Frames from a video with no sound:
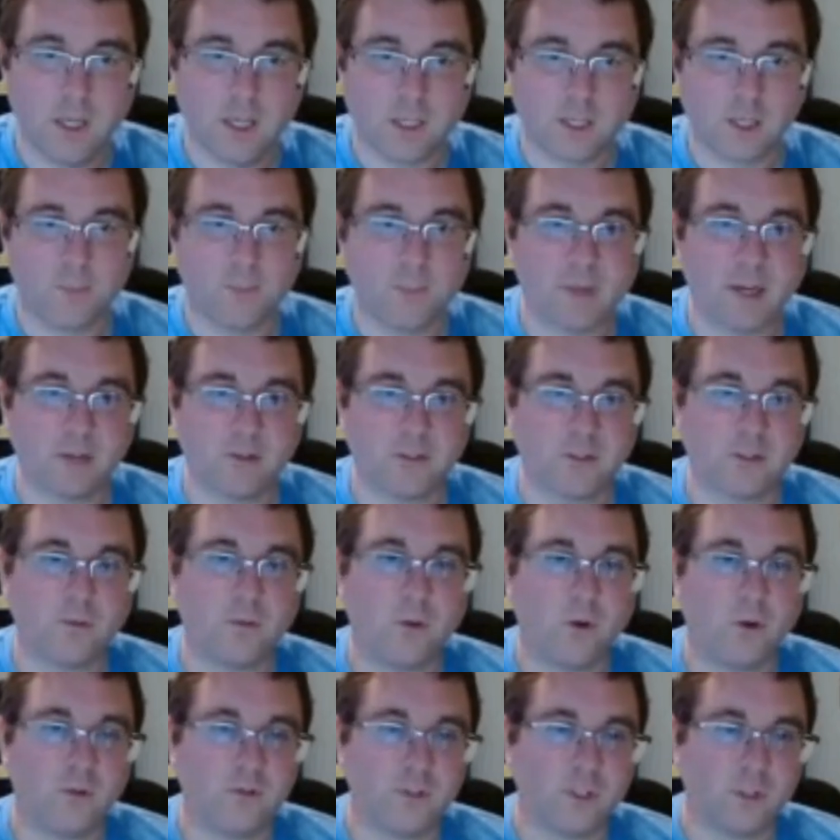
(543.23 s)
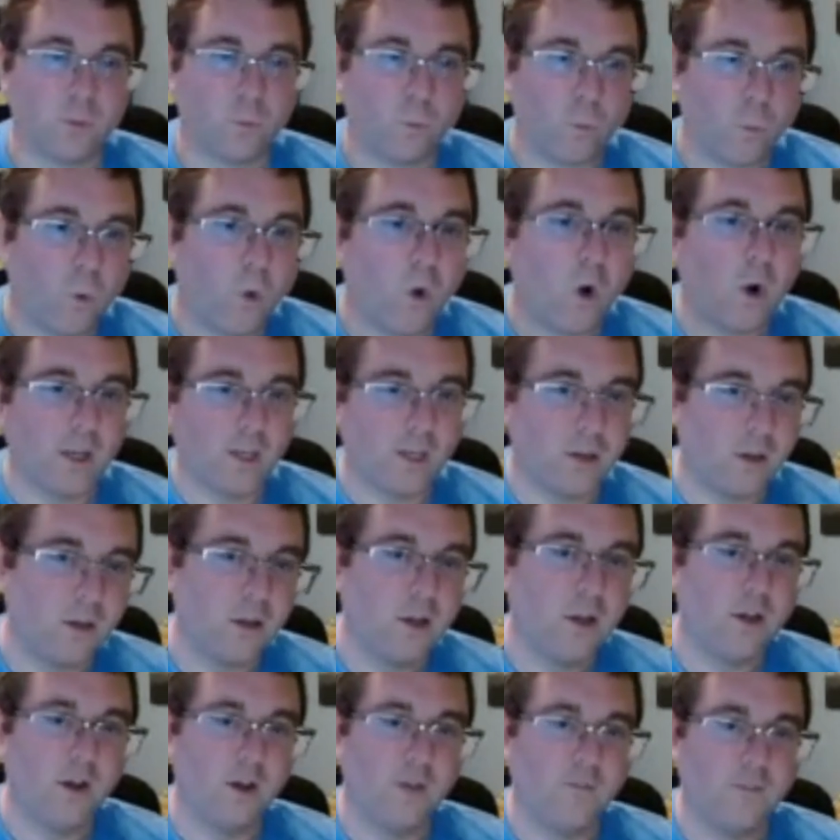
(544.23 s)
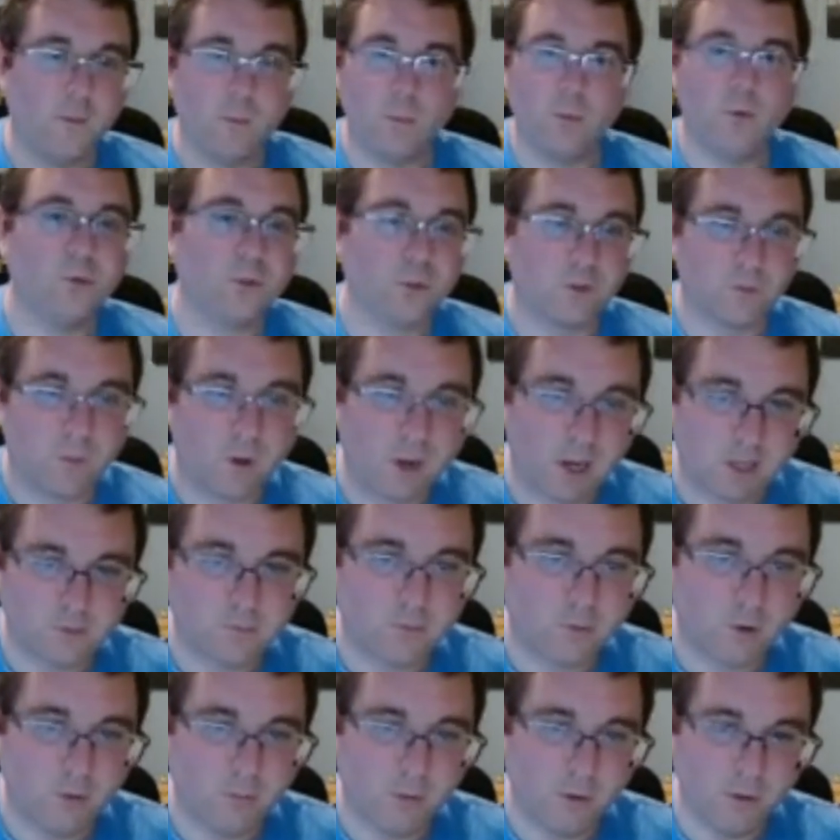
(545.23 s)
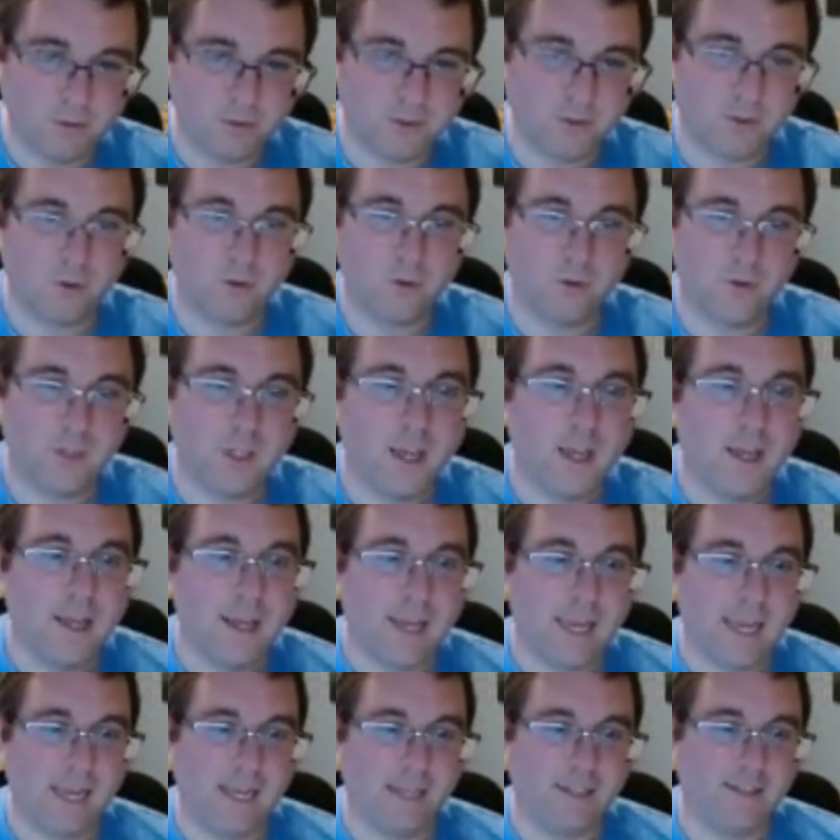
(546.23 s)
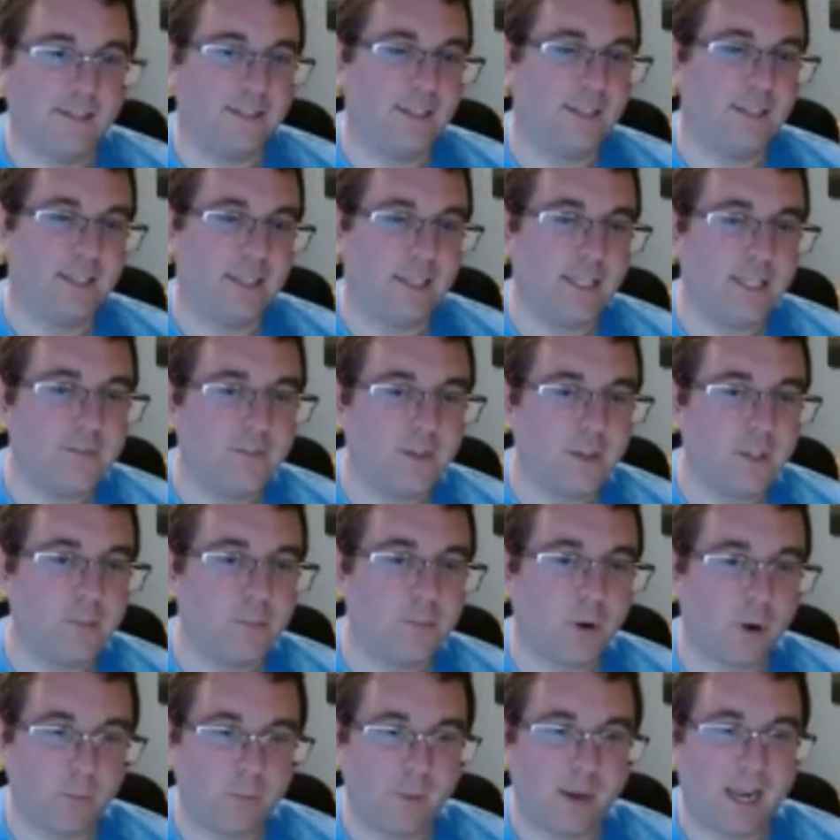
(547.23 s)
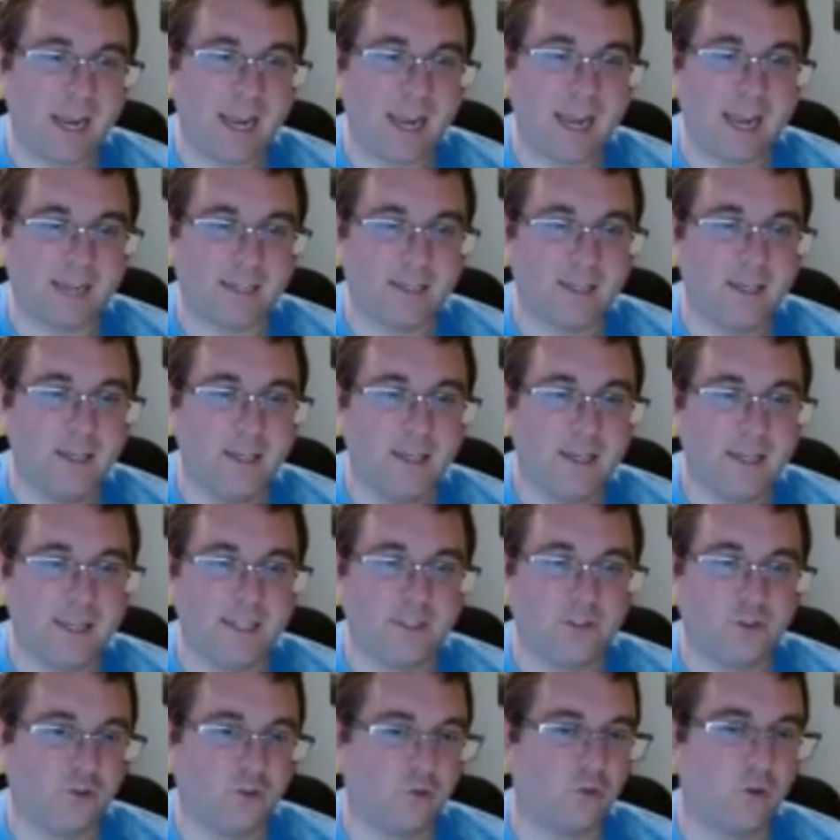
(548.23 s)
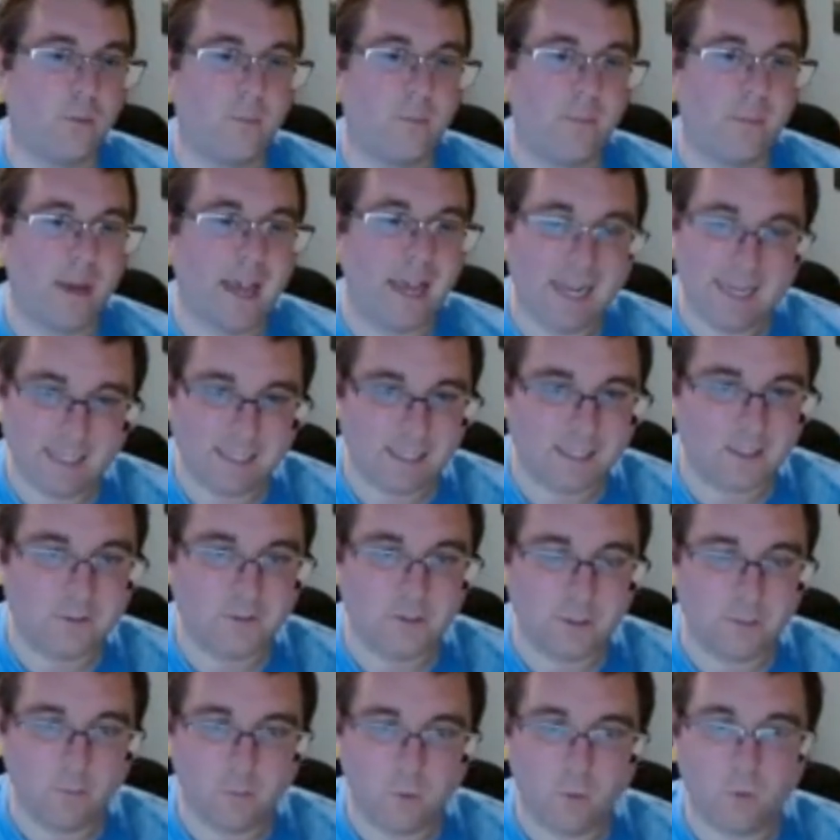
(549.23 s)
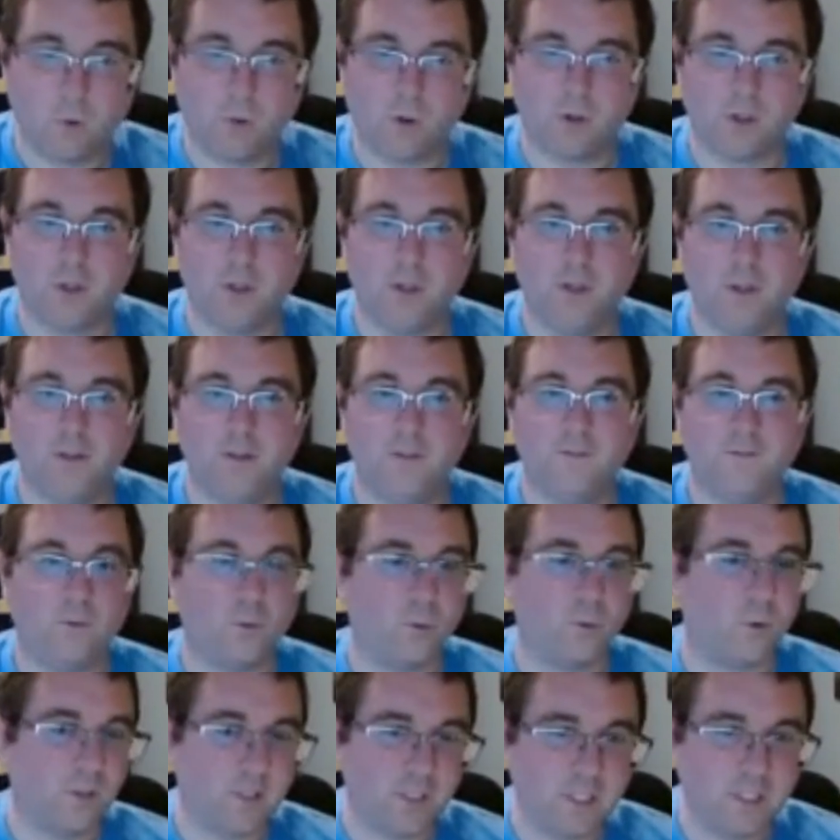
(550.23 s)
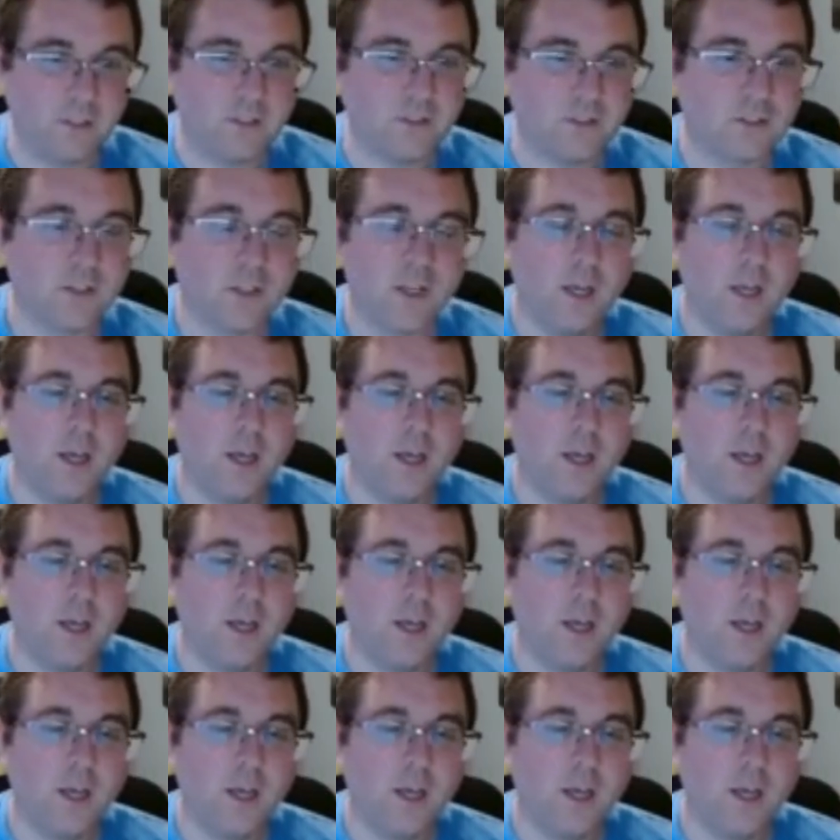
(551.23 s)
compared to only 1 of the booster box promos sold. And the EV per pack is dramatically more for these